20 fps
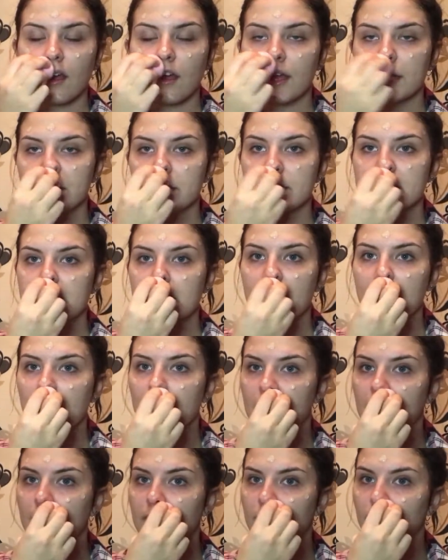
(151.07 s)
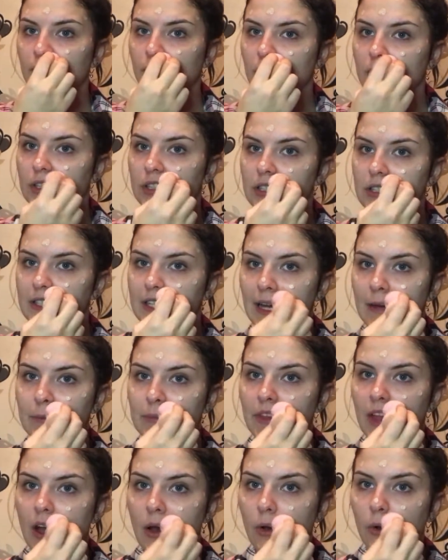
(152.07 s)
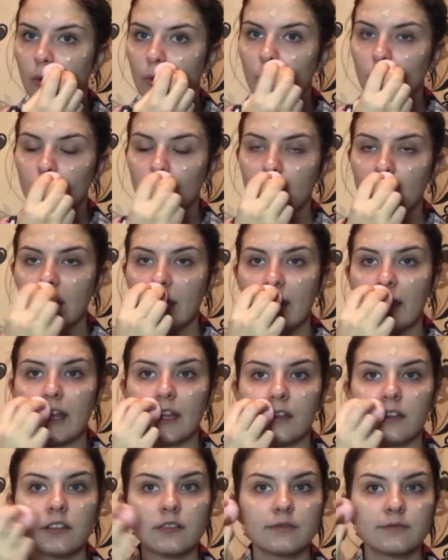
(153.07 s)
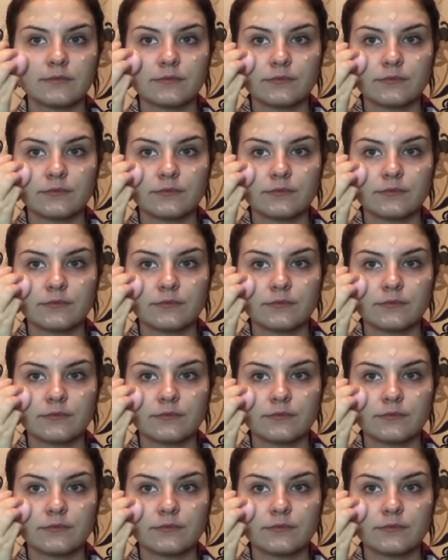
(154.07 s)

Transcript: and just kind of dab that all in.